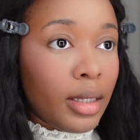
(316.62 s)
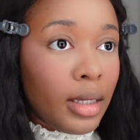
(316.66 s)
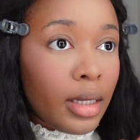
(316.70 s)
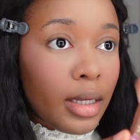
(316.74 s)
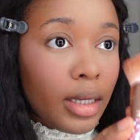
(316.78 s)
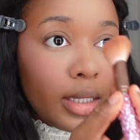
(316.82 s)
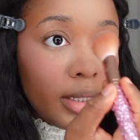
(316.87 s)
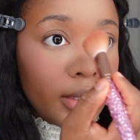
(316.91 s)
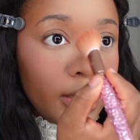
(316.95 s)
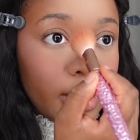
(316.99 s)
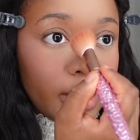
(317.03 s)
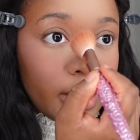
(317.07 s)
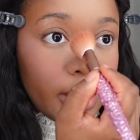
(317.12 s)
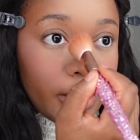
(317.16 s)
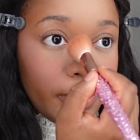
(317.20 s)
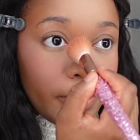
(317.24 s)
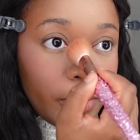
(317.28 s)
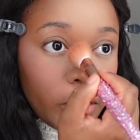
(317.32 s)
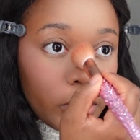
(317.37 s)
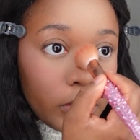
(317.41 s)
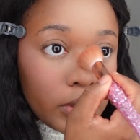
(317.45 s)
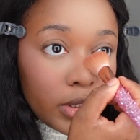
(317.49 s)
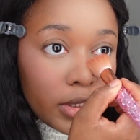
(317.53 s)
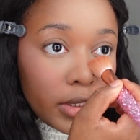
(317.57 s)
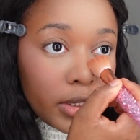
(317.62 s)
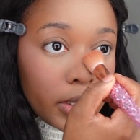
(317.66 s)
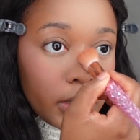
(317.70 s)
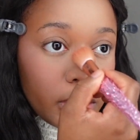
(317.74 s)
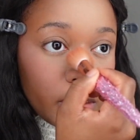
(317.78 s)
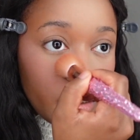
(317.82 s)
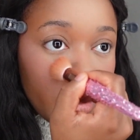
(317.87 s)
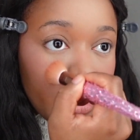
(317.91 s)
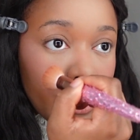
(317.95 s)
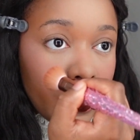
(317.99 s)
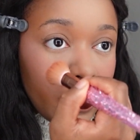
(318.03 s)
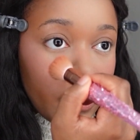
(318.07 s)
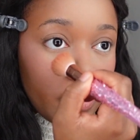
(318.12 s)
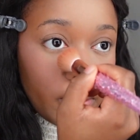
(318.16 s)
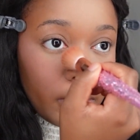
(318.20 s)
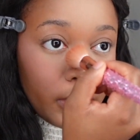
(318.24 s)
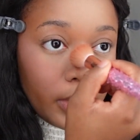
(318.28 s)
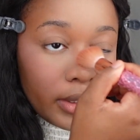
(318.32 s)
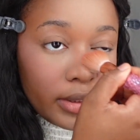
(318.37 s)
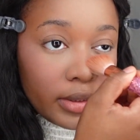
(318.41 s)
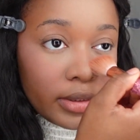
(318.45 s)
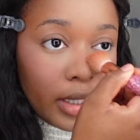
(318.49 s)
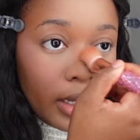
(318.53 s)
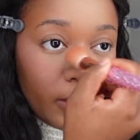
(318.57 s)
And then I'm also gonna go
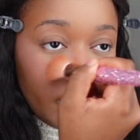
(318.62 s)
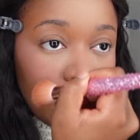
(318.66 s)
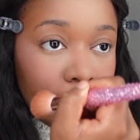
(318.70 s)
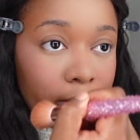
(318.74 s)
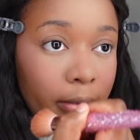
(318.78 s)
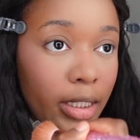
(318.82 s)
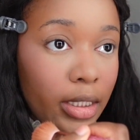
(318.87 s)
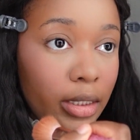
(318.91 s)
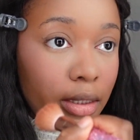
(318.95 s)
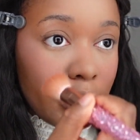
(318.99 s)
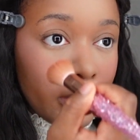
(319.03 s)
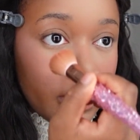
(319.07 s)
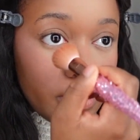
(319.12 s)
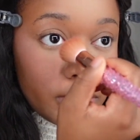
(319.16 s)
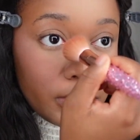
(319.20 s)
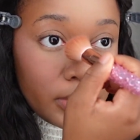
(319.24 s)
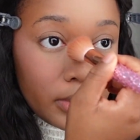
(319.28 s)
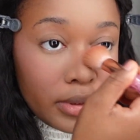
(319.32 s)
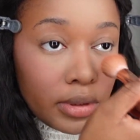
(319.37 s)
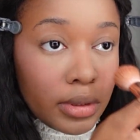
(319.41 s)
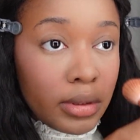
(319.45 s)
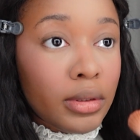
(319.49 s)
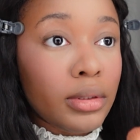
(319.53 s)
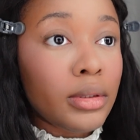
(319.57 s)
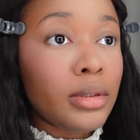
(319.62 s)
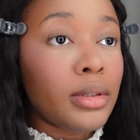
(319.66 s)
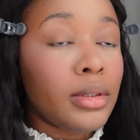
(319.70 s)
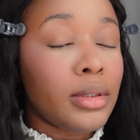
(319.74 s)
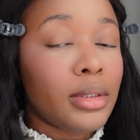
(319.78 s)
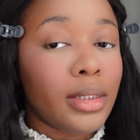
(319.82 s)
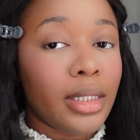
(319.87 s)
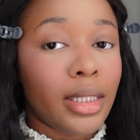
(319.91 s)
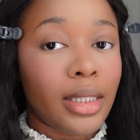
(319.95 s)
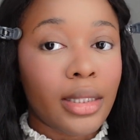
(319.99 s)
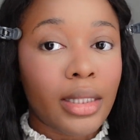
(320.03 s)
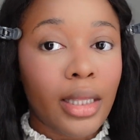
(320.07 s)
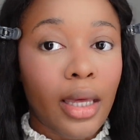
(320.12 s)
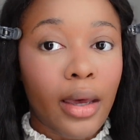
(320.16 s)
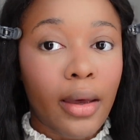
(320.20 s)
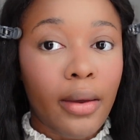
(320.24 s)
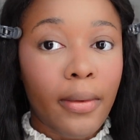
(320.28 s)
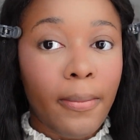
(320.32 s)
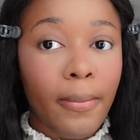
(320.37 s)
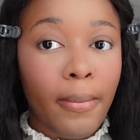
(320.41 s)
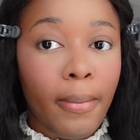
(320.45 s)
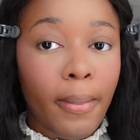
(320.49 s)
on top of my nose like that.